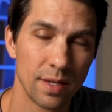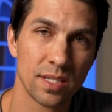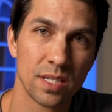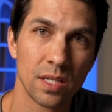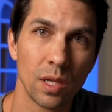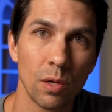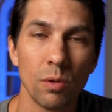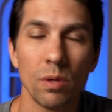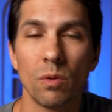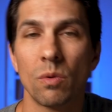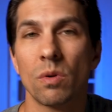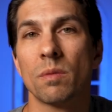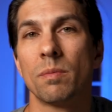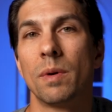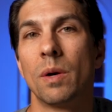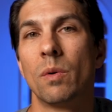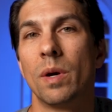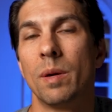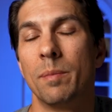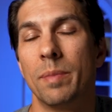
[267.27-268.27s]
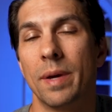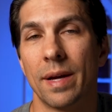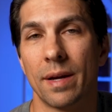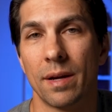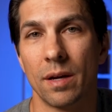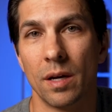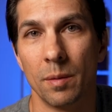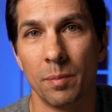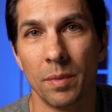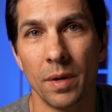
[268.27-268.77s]
slowly worked my way back
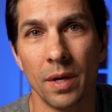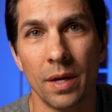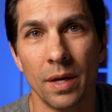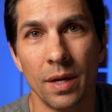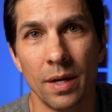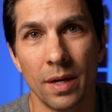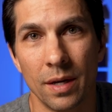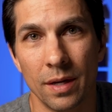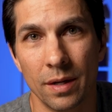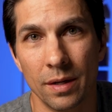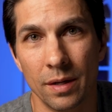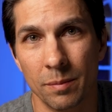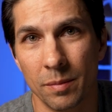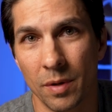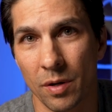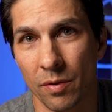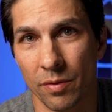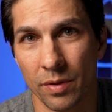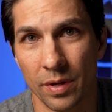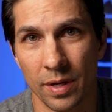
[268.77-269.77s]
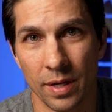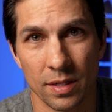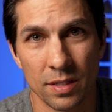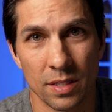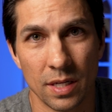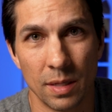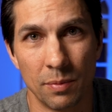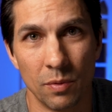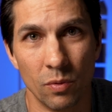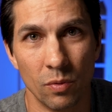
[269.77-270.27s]
up over the next
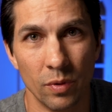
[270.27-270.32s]
couple